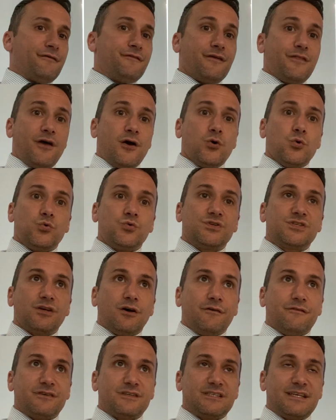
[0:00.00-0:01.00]
for those
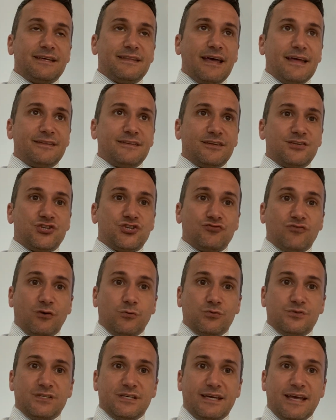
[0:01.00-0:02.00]
obviously that did
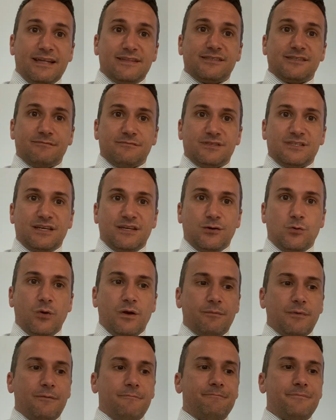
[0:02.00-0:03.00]
struggle to get said
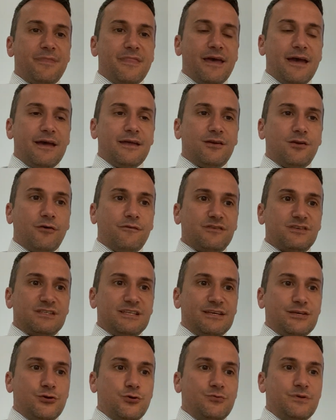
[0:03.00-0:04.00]
equipment, then obviously
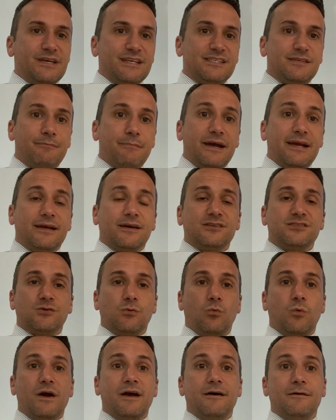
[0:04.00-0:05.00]
you need to make us
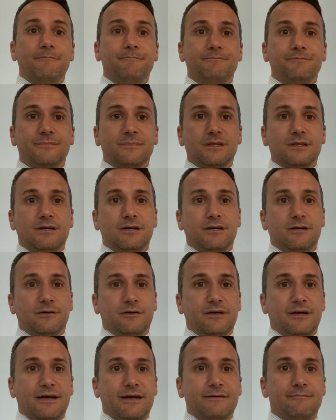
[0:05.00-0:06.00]
aware.
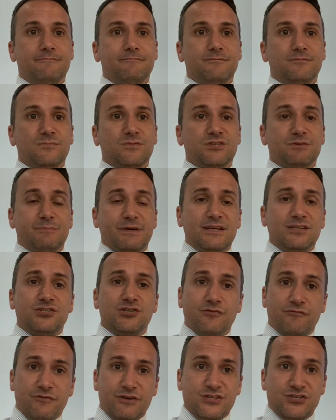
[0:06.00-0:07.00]
Okay, speak to
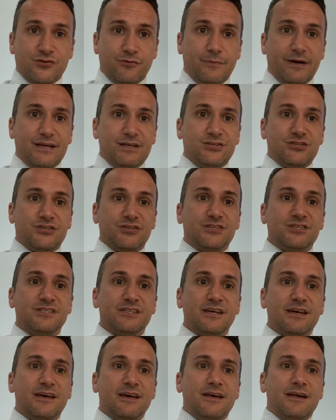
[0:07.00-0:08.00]
your regional
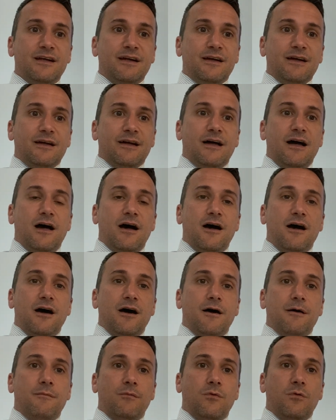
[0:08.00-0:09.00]
managers.
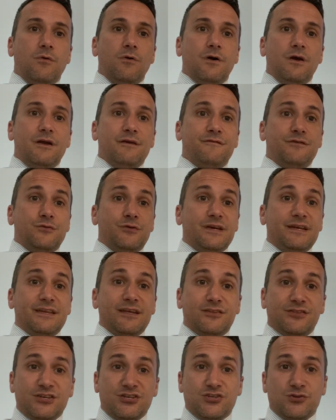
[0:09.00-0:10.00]
If you need
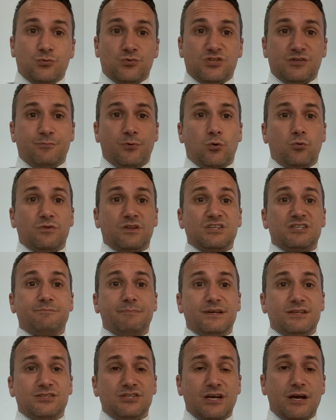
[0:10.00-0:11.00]
additional support, then
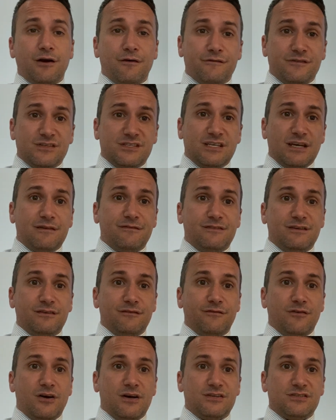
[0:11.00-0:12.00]
speak to your health and safety
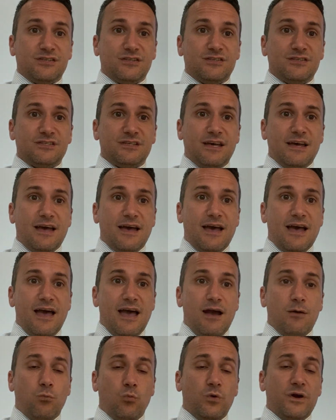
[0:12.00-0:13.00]
advisors,
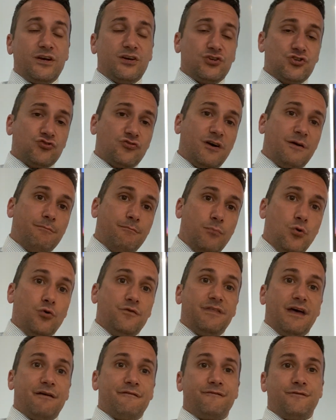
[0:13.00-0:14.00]
and we can try and move
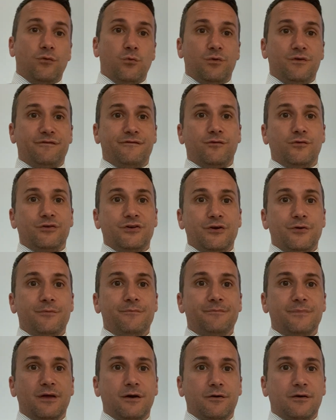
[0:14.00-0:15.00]
that forward for you.
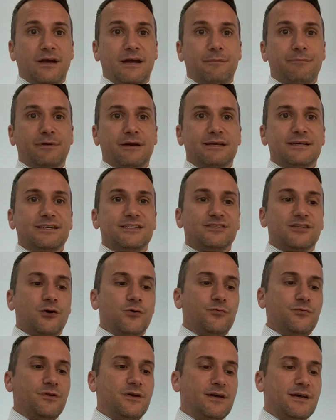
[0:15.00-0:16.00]
Okay, please
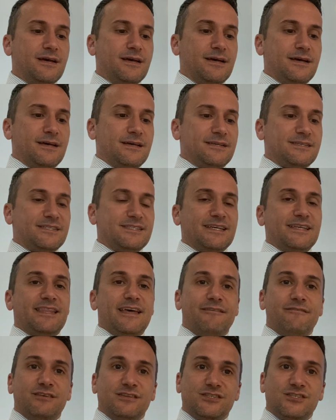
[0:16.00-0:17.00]
don't sit
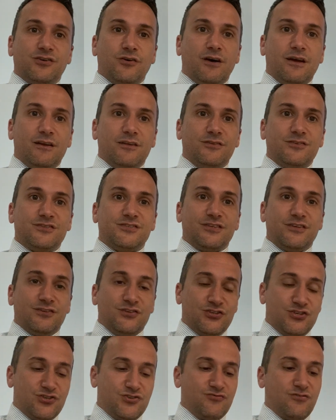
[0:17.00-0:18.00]
there in silence and
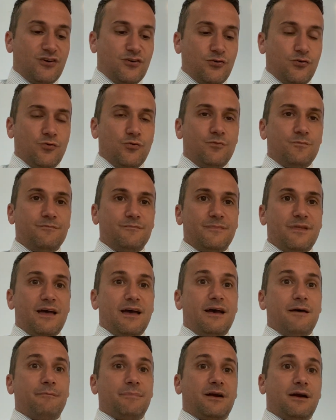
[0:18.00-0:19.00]
struggle
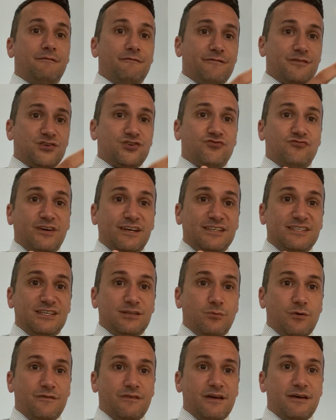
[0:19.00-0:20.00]
and become frustrated
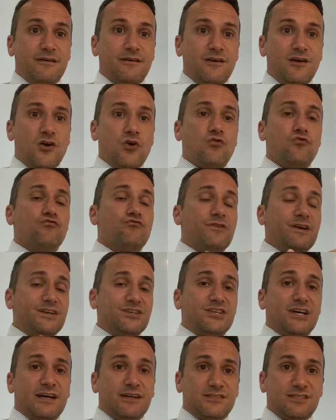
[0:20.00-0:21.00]
with it.
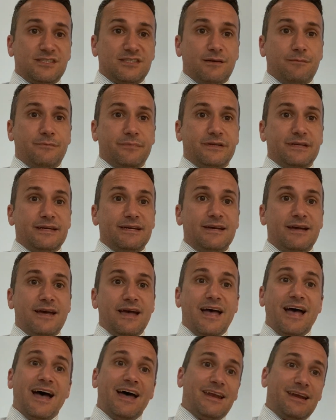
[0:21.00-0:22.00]
Reach out to somebody
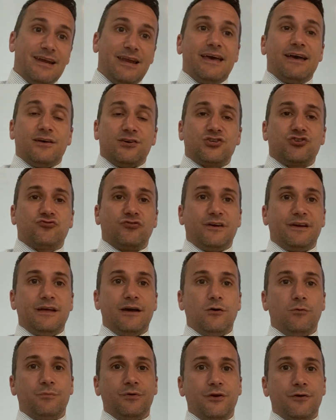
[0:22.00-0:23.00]
and let us try and
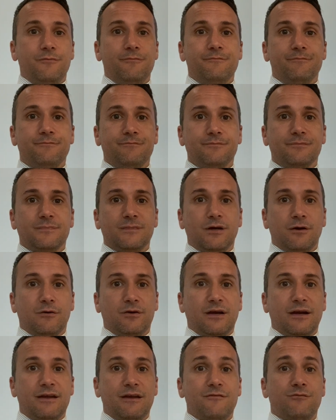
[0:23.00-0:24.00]
help you.
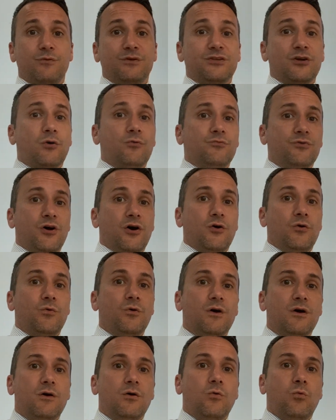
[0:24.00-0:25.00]
Okay, if we don't know,
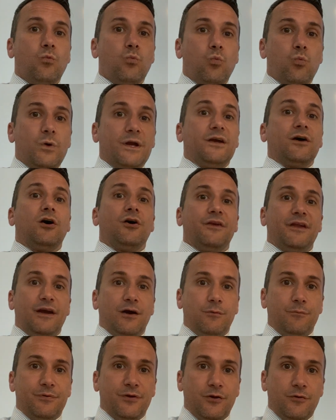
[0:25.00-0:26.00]
we can't
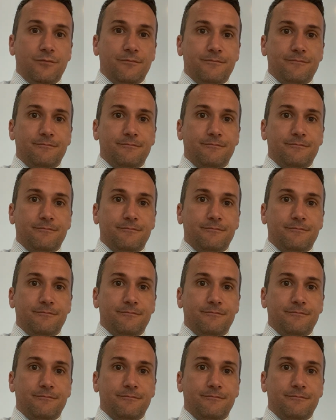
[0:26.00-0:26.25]
help you.